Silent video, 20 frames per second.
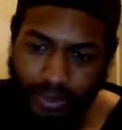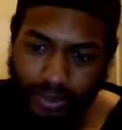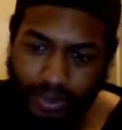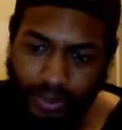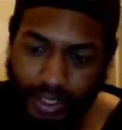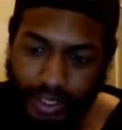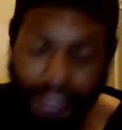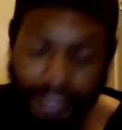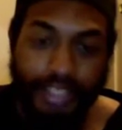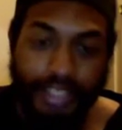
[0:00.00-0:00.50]

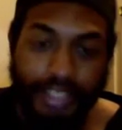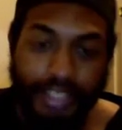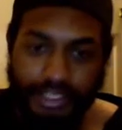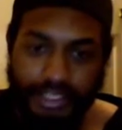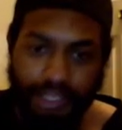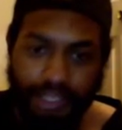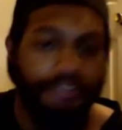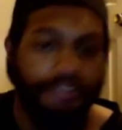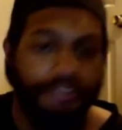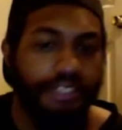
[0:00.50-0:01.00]
then it
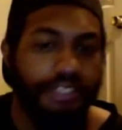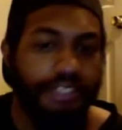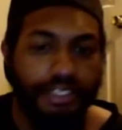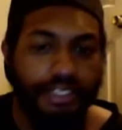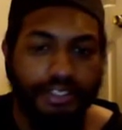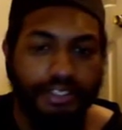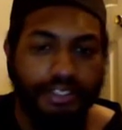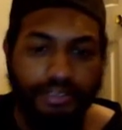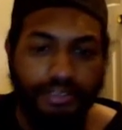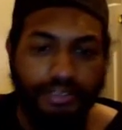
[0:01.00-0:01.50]
shows the
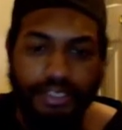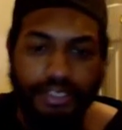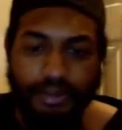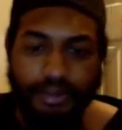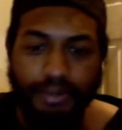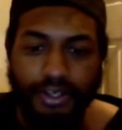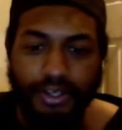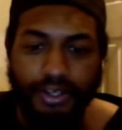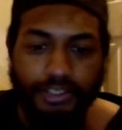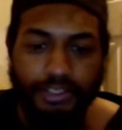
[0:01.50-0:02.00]
new team
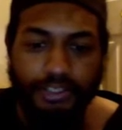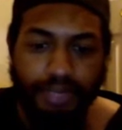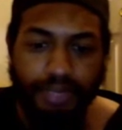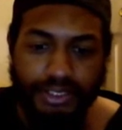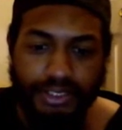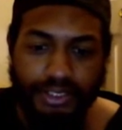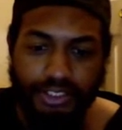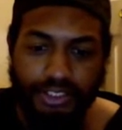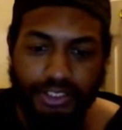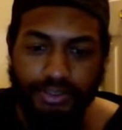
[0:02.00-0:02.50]
of
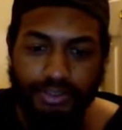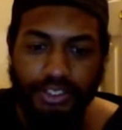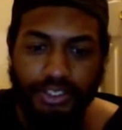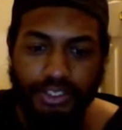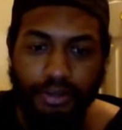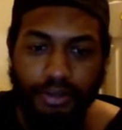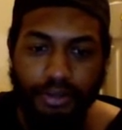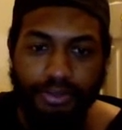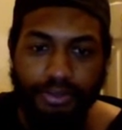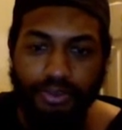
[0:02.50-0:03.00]
Ghostbusters, which
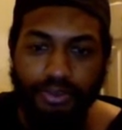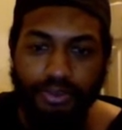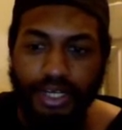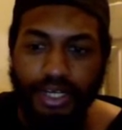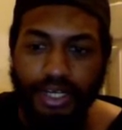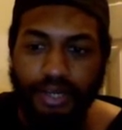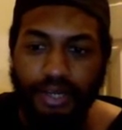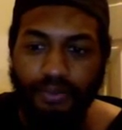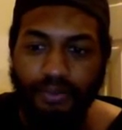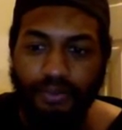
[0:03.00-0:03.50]
are
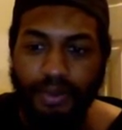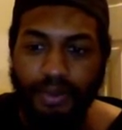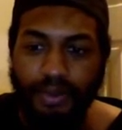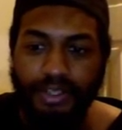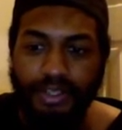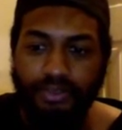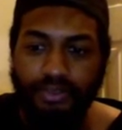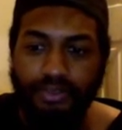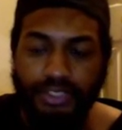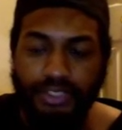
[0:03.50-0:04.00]
three women
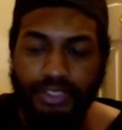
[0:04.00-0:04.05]
who